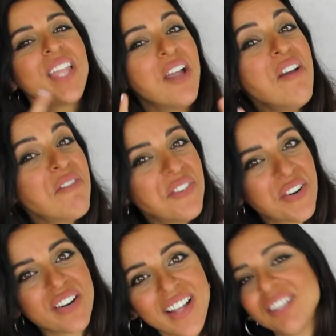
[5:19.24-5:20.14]
If
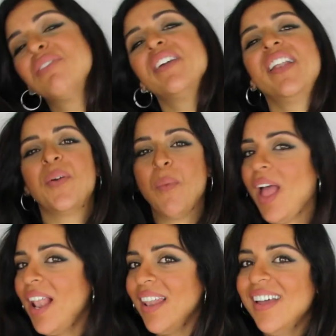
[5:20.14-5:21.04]
you're not feeling
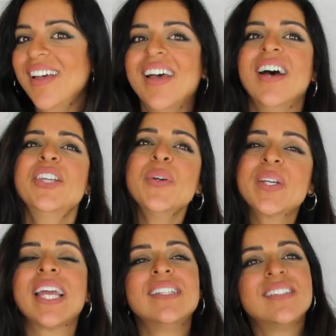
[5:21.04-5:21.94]
well, you
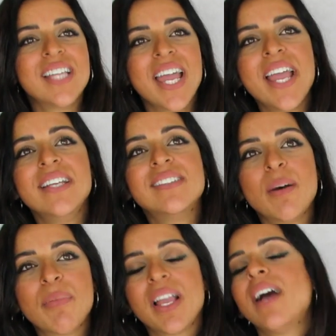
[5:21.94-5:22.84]
can say
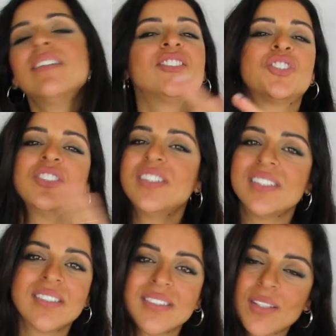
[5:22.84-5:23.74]
something.
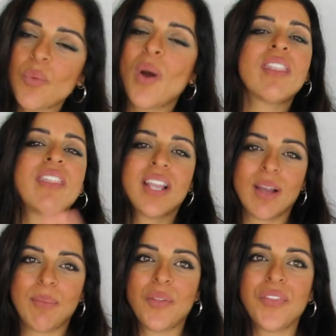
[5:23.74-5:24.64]
There's one thing
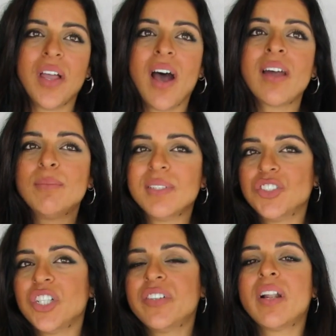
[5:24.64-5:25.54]
about Arabs in
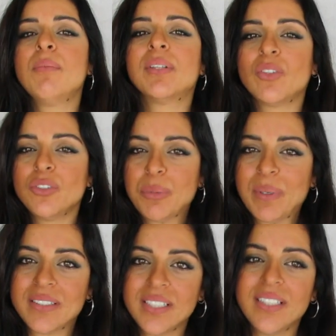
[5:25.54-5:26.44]
general, but also
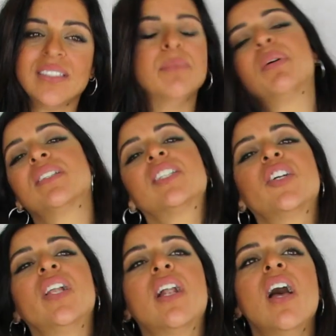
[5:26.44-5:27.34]
Palestinians in
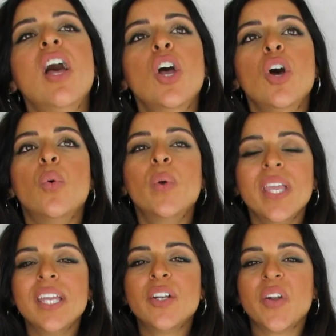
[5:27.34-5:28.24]
particular.
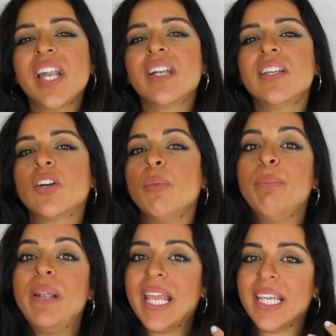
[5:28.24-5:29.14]
We rarely
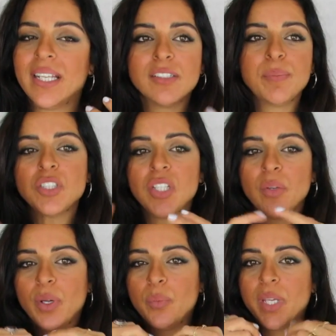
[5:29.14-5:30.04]
complain, especially
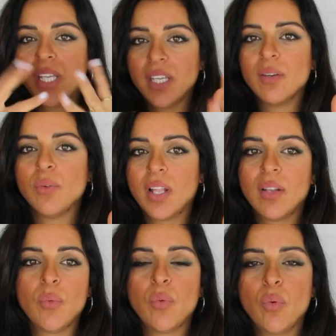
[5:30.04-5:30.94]

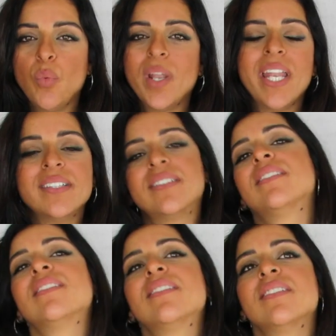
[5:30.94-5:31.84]
when
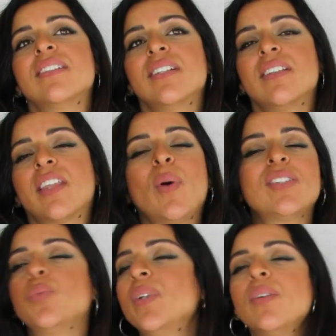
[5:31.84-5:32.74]
it's the
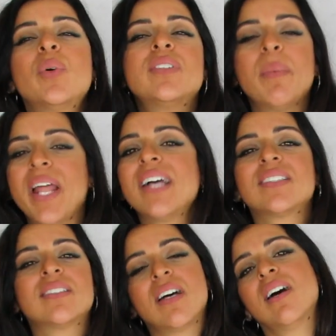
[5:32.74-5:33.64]
question, when somebody
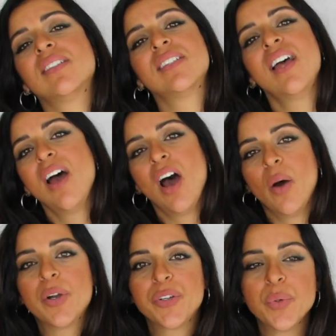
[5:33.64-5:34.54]
asks us,
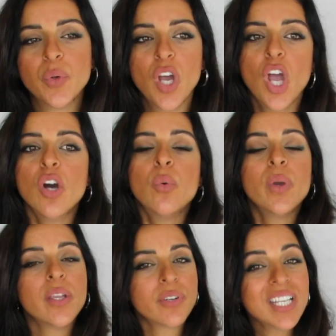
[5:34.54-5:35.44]
how are you?
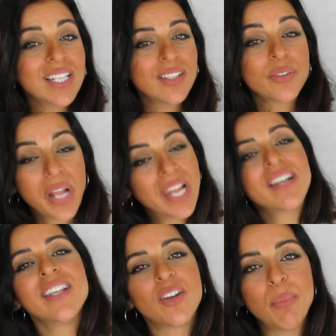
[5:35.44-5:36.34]
We really
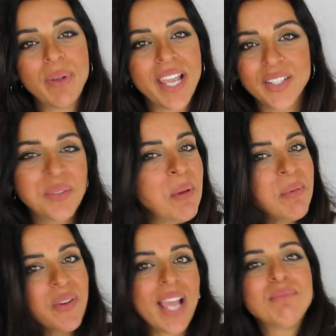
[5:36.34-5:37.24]
rarely complain.
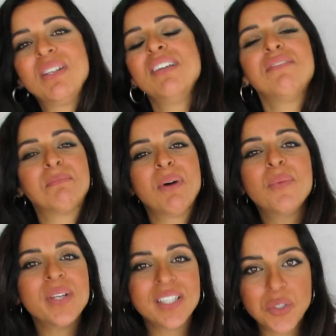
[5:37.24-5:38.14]
Maybe you can't believe it,
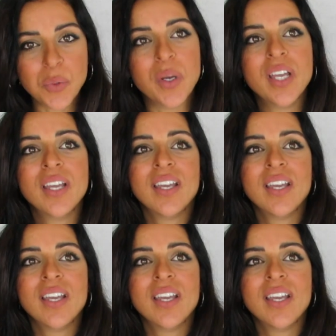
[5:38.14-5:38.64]
but we do.